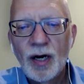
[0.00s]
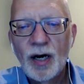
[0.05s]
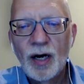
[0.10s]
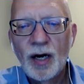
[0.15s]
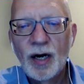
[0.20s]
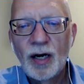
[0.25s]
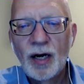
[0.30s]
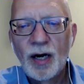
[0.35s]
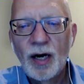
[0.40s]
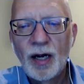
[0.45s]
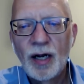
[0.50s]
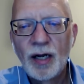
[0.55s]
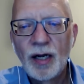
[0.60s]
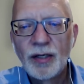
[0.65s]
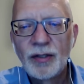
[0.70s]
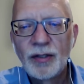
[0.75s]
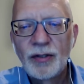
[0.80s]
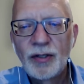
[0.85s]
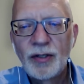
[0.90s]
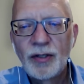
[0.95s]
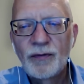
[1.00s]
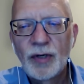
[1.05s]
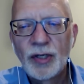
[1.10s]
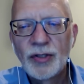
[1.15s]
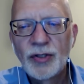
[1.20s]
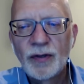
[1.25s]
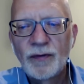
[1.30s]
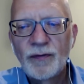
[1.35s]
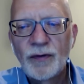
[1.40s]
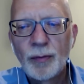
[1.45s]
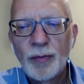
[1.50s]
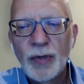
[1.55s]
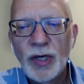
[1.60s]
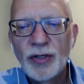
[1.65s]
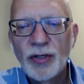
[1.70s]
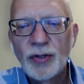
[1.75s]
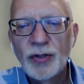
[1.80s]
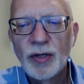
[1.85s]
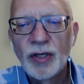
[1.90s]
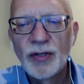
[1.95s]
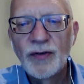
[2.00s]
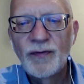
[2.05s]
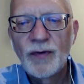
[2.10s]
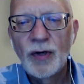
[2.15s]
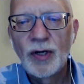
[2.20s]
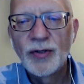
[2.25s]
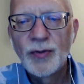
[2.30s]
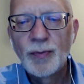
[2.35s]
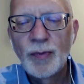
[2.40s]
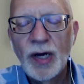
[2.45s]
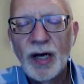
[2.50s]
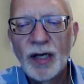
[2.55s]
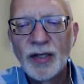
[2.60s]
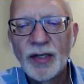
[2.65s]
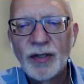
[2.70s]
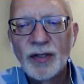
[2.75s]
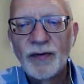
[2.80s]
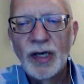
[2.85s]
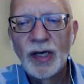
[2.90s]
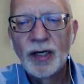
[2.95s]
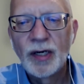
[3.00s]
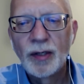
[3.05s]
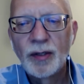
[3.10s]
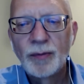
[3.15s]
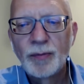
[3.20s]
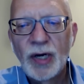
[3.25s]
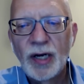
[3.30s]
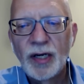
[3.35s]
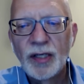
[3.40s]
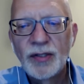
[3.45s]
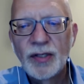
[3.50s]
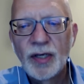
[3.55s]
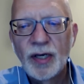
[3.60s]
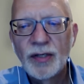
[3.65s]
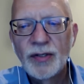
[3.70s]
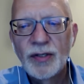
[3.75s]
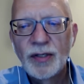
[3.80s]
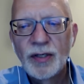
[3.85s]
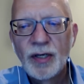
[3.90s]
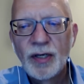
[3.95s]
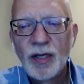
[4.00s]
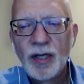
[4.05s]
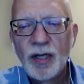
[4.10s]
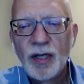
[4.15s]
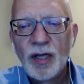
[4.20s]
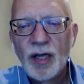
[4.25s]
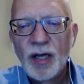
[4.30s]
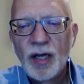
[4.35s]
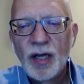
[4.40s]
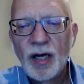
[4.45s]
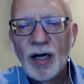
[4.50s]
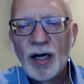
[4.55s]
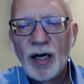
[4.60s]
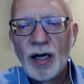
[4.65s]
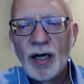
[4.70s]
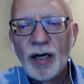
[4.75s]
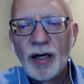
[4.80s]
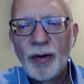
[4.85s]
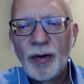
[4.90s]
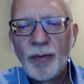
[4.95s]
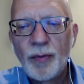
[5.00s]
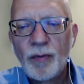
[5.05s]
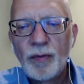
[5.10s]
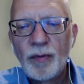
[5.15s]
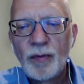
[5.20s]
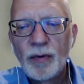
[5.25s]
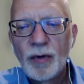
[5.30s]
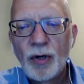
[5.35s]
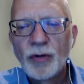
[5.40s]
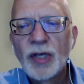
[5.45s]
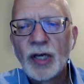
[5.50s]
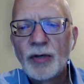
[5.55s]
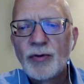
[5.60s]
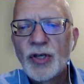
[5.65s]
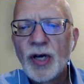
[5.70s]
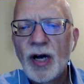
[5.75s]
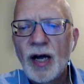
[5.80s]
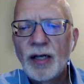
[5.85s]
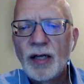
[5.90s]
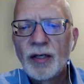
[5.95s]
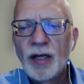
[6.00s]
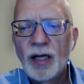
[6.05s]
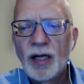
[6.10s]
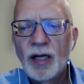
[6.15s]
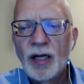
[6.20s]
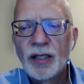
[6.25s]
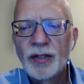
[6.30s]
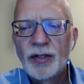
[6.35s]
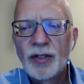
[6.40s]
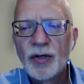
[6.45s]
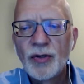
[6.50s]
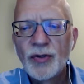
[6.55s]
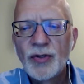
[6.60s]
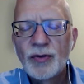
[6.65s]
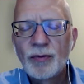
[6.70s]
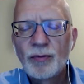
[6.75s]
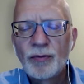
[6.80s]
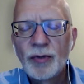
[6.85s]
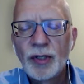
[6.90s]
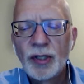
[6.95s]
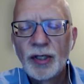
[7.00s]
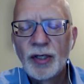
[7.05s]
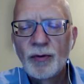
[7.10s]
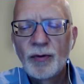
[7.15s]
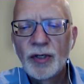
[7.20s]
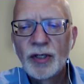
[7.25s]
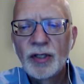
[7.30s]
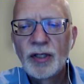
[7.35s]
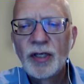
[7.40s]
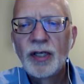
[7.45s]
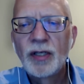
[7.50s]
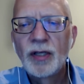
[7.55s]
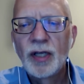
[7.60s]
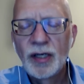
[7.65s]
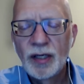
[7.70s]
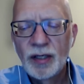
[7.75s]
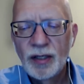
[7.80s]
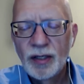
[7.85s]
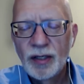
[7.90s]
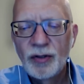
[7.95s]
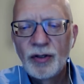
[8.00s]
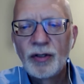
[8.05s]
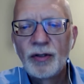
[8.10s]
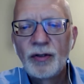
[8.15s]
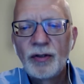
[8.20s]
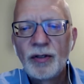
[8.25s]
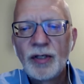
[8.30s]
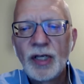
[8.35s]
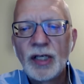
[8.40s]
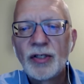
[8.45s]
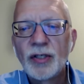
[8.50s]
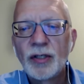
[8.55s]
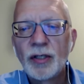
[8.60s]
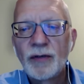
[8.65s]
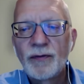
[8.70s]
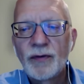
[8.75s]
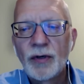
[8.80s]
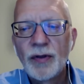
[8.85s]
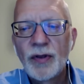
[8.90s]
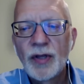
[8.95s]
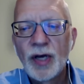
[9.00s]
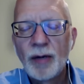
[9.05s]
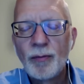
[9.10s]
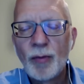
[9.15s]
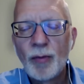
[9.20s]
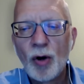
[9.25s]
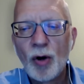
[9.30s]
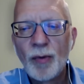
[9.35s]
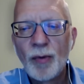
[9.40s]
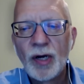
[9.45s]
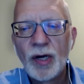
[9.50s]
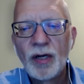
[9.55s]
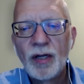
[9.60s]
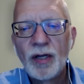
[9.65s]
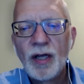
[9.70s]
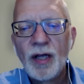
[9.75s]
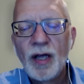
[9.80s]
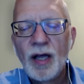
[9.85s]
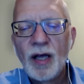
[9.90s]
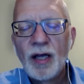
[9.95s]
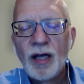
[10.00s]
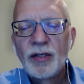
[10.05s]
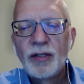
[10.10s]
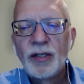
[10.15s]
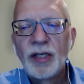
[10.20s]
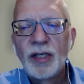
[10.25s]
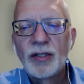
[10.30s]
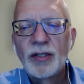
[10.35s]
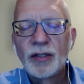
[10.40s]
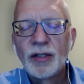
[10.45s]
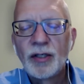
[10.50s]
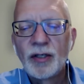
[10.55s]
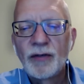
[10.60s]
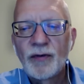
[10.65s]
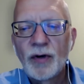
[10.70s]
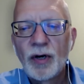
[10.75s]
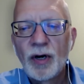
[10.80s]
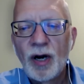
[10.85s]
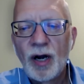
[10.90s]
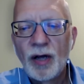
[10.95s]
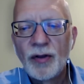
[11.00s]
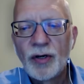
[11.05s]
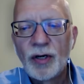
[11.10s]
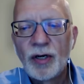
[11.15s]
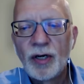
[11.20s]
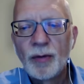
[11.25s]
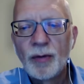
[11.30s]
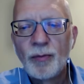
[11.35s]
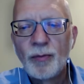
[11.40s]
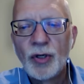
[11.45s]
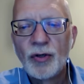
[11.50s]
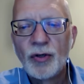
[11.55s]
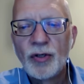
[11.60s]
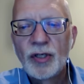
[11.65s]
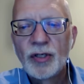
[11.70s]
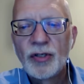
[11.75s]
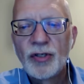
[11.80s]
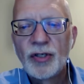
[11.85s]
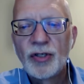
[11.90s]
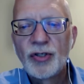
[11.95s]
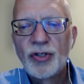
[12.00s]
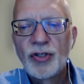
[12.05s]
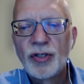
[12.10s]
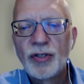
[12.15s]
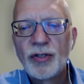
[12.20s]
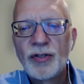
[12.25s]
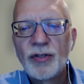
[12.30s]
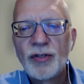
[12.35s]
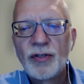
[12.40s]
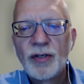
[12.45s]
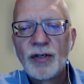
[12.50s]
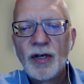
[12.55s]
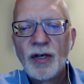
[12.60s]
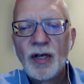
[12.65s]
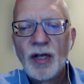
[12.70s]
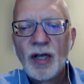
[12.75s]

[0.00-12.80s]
are on differential for patient as false positive antibody tests? Okay, so I'll hit those really quickly. Like you need to look for a thymoma, you need to look for other immune conditions,